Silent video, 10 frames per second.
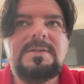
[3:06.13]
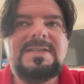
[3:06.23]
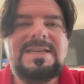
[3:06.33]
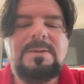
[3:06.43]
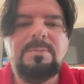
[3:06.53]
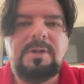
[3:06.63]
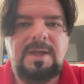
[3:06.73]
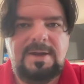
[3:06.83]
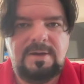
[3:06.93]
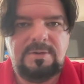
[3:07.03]
team
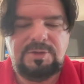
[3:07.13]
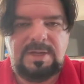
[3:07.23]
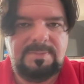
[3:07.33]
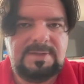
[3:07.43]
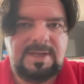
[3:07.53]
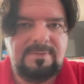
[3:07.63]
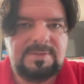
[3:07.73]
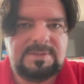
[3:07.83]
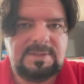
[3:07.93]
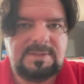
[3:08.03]
player Jamin
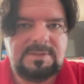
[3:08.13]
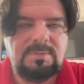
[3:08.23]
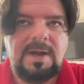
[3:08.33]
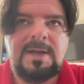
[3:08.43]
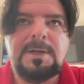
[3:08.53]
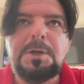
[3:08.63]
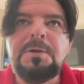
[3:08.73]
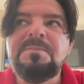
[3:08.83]
Davis is, right?